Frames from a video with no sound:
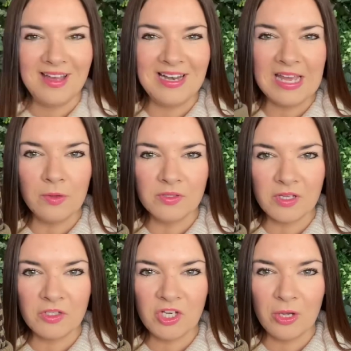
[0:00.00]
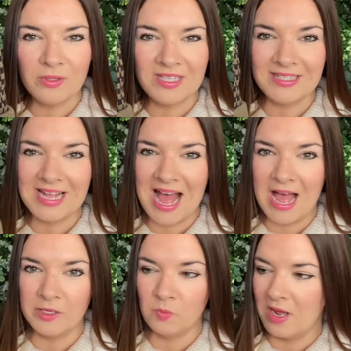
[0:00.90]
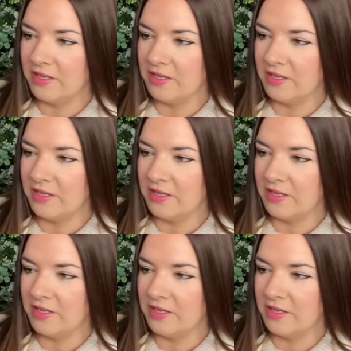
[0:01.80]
And Lee also chose this hat as well.